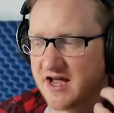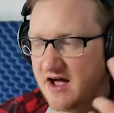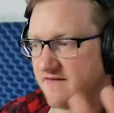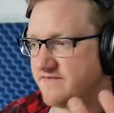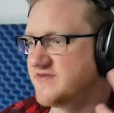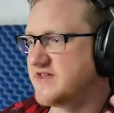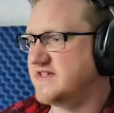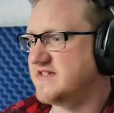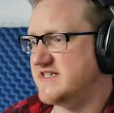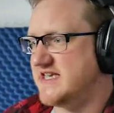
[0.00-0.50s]
of
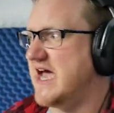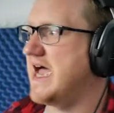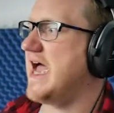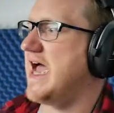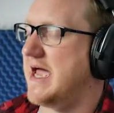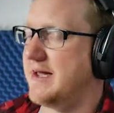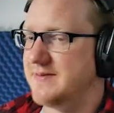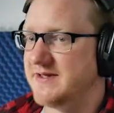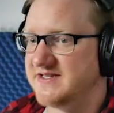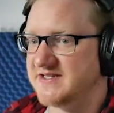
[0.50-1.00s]
this
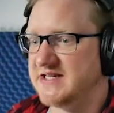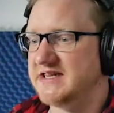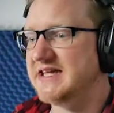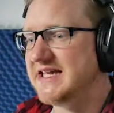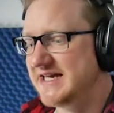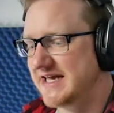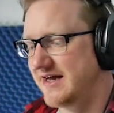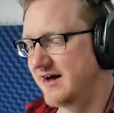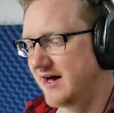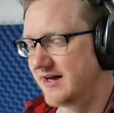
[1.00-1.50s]
game is
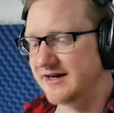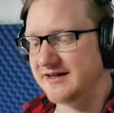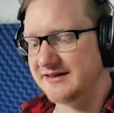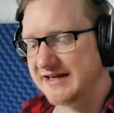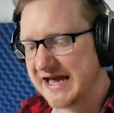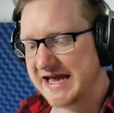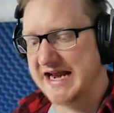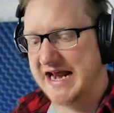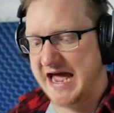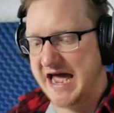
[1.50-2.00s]
clicking on a
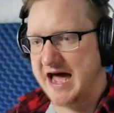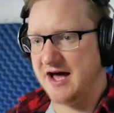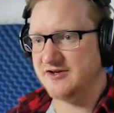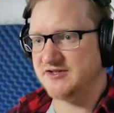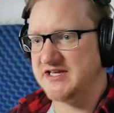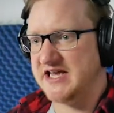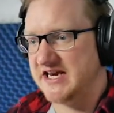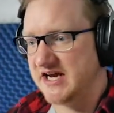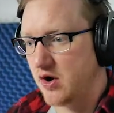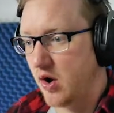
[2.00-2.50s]
lighthouse
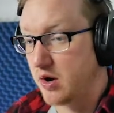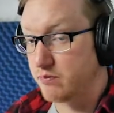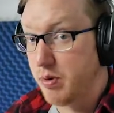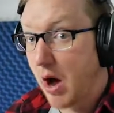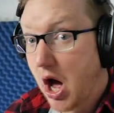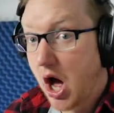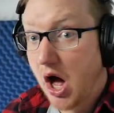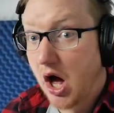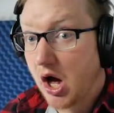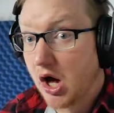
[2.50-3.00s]
and it going
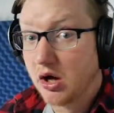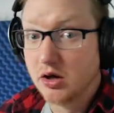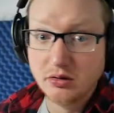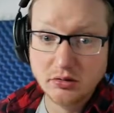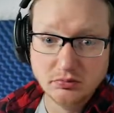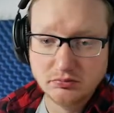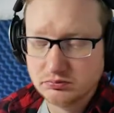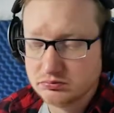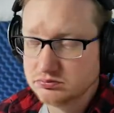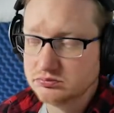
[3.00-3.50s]

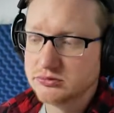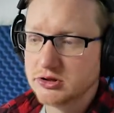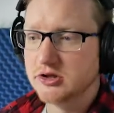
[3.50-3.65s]
boom.